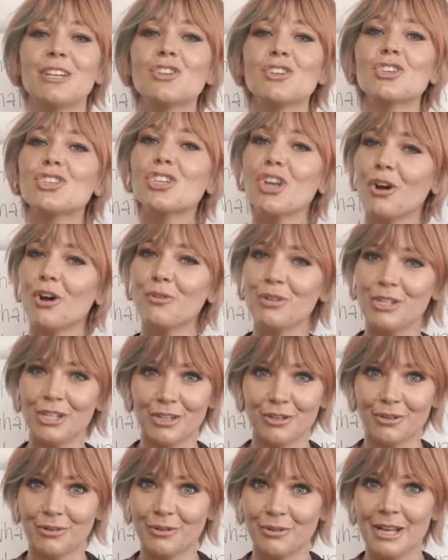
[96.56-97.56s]
show
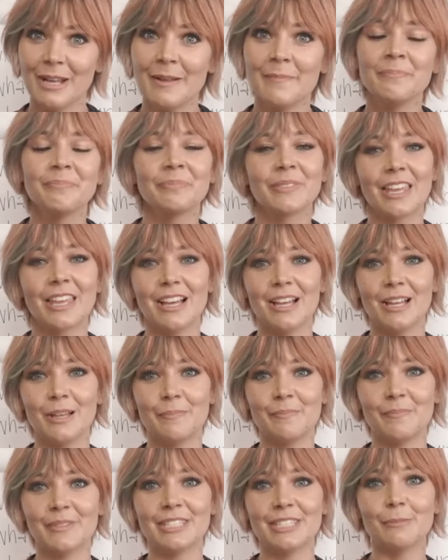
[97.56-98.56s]
you
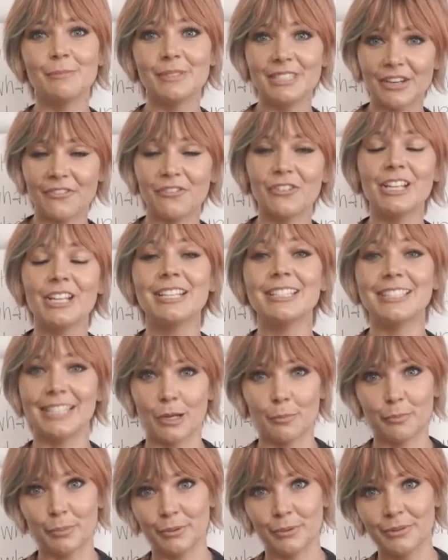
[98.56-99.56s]
some different
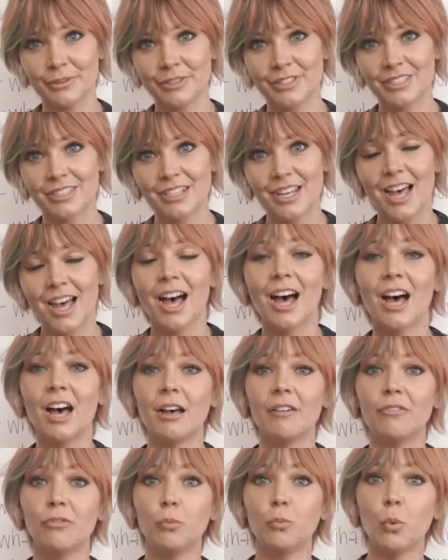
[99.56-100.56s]
examples
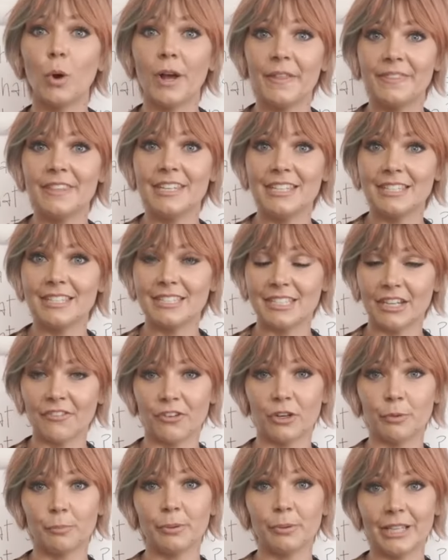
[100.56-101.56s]
of what these
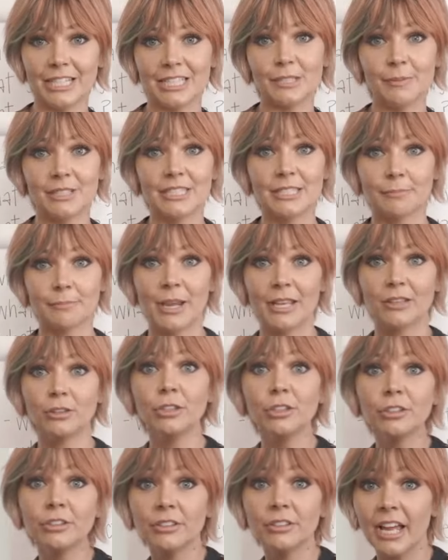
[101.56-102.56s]
different placements might
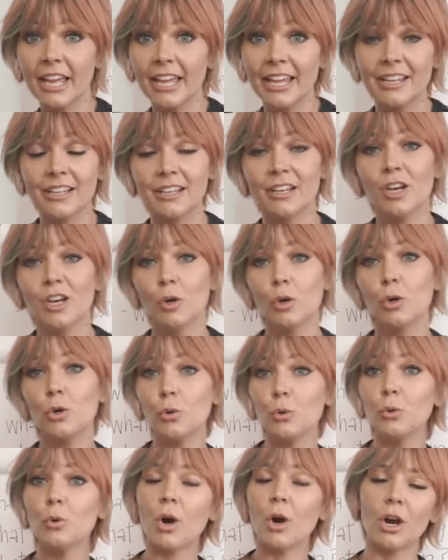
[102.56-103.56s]
look like,
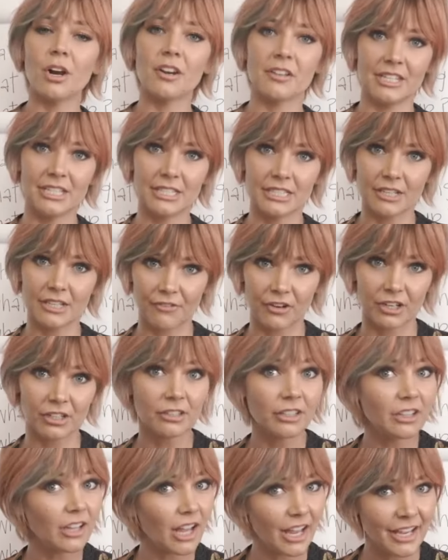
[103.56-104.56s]
who are these different
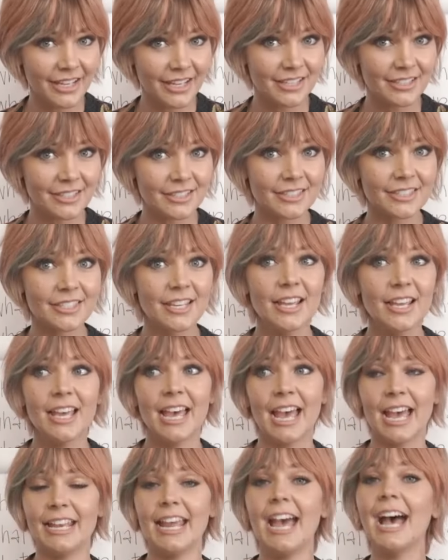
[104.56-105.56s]
clients,
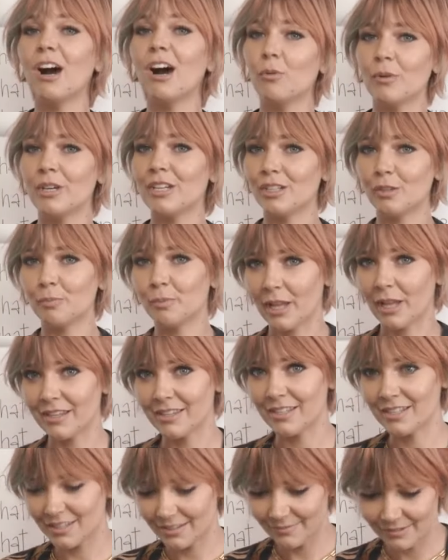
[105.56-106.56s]
and how we can apply these.